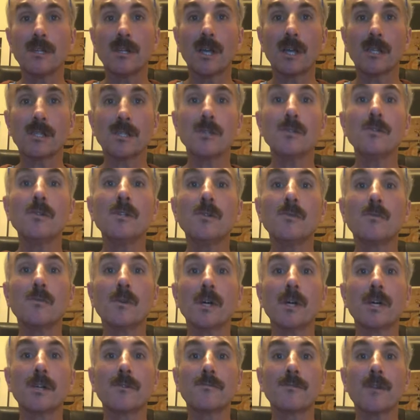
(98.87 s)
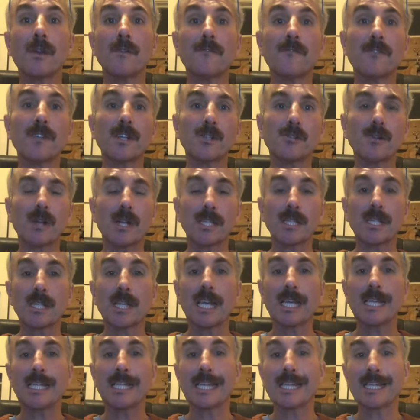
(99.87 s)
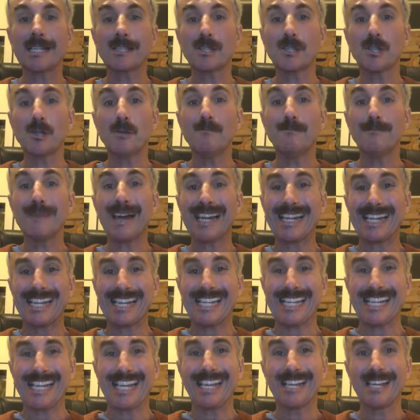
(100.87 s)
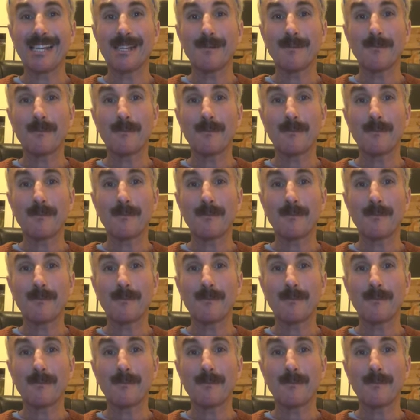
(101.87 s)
a Zulu word roughly translating as humanity.